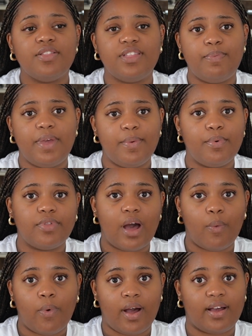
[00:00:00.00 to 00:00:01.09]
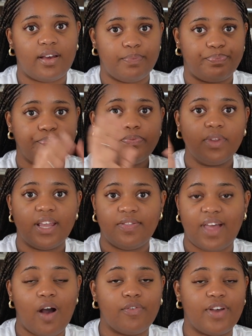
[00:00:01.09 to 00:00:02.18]
The people that work in the
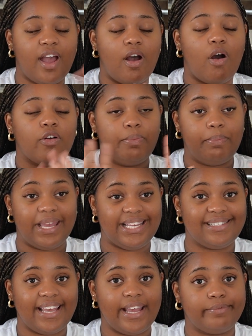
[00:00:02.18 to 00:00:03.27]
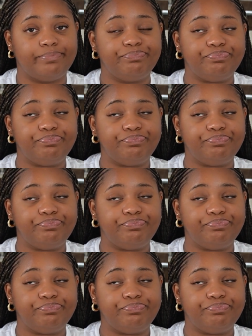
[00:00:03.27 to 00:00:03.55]
healthcare are amazing.